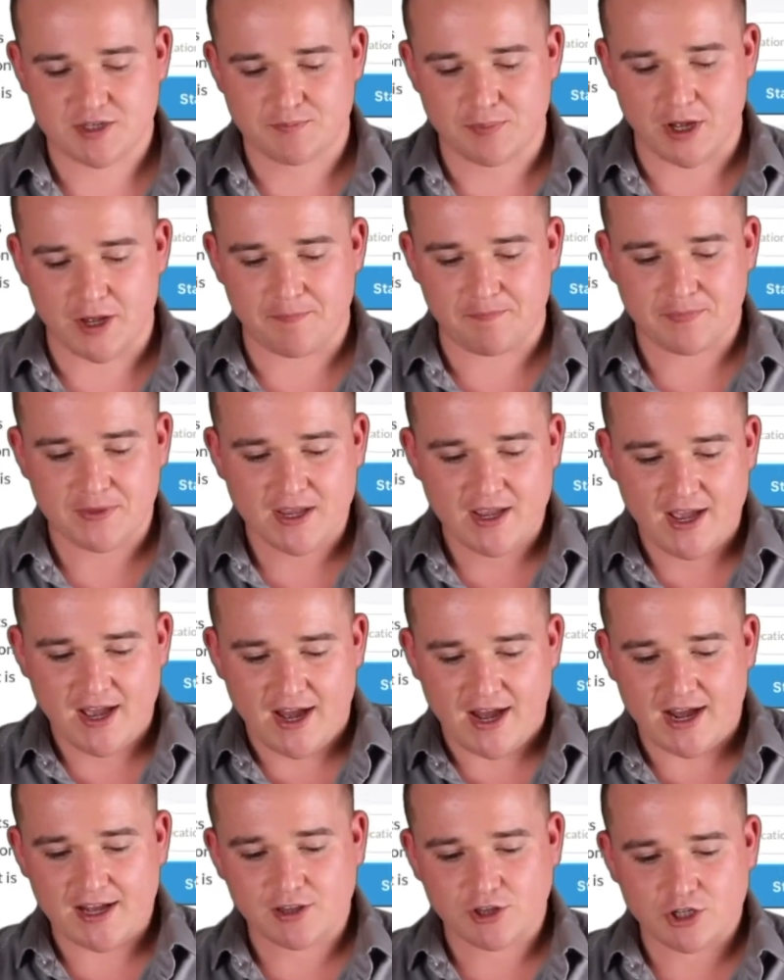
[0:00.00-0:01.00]
But
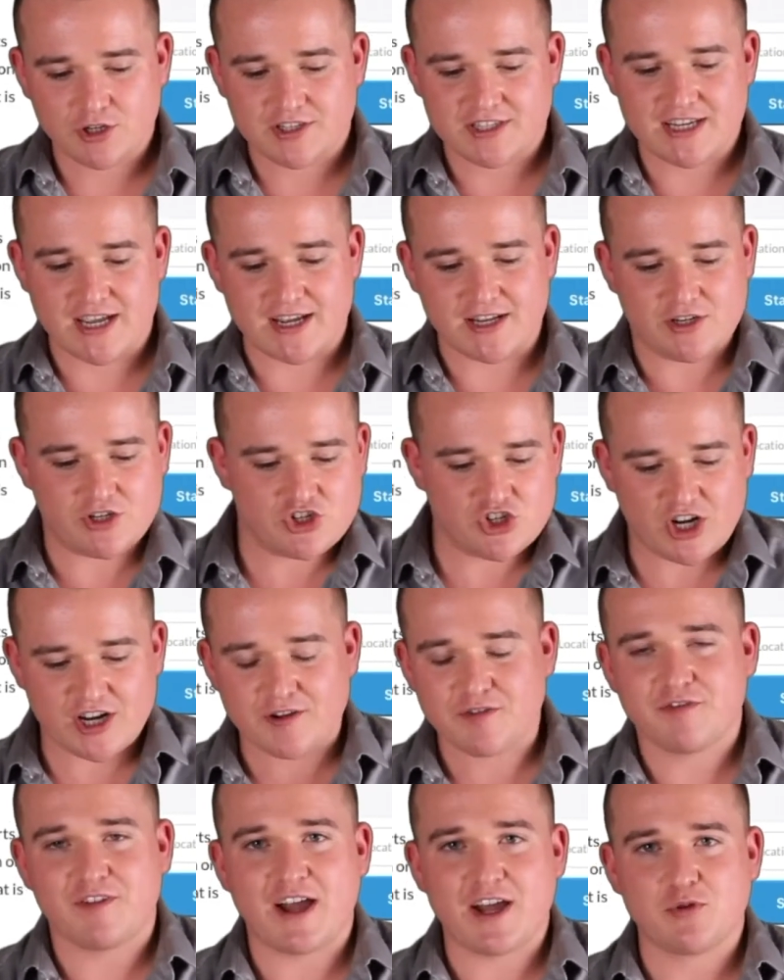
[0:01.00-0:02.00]
I looked at trying
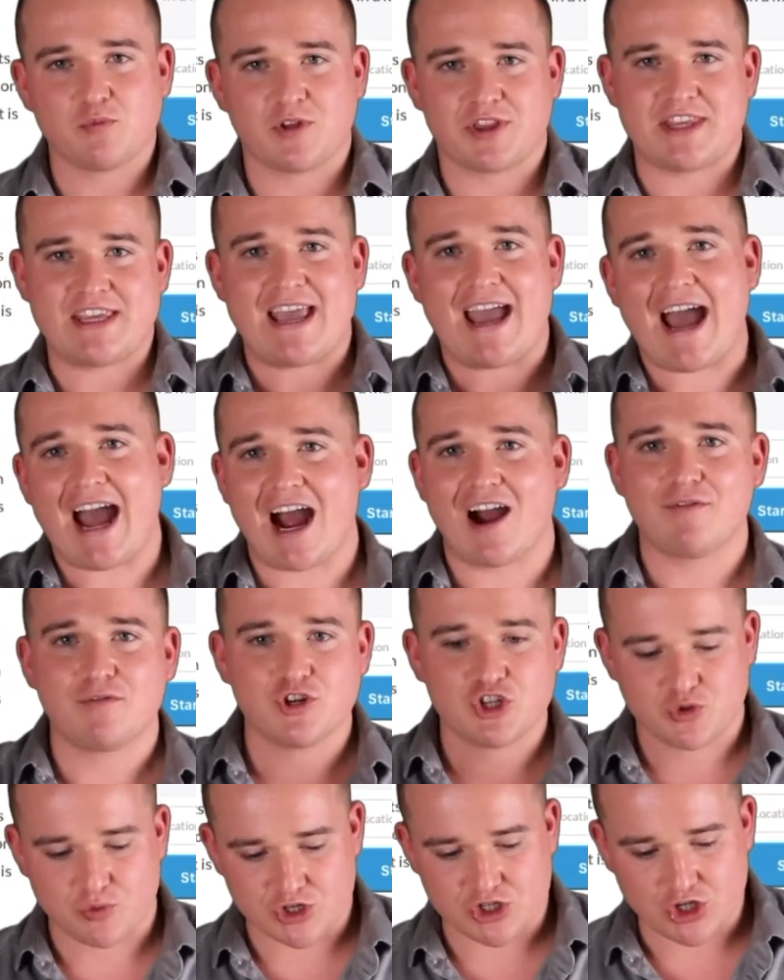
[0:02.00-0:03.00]
to find what the
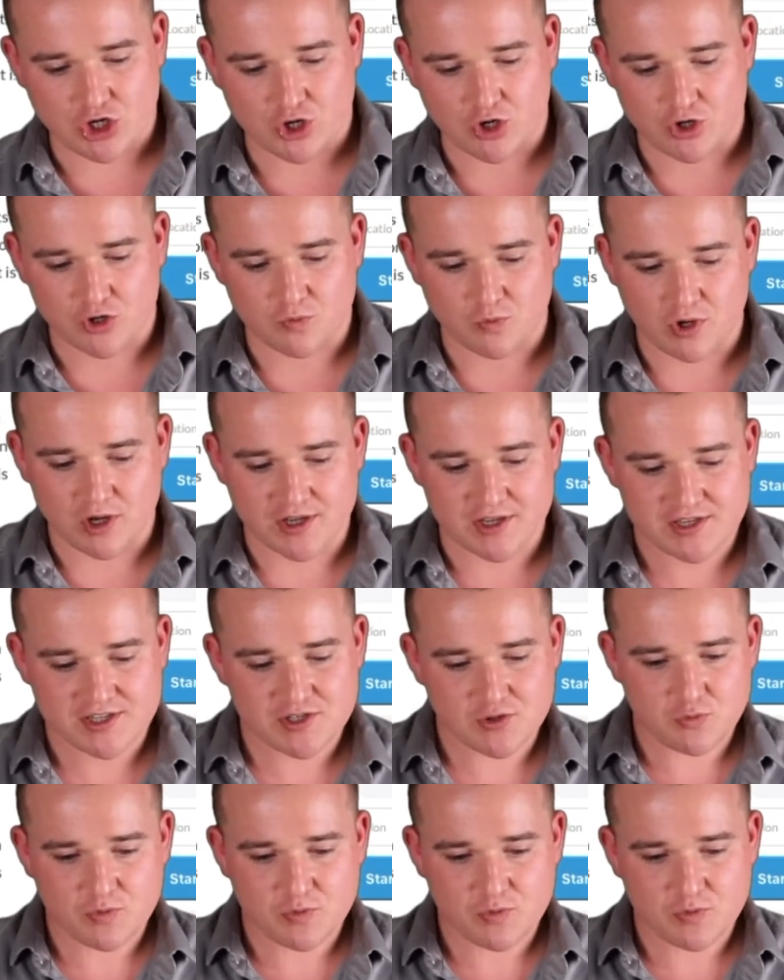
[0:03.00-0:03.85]
average return was.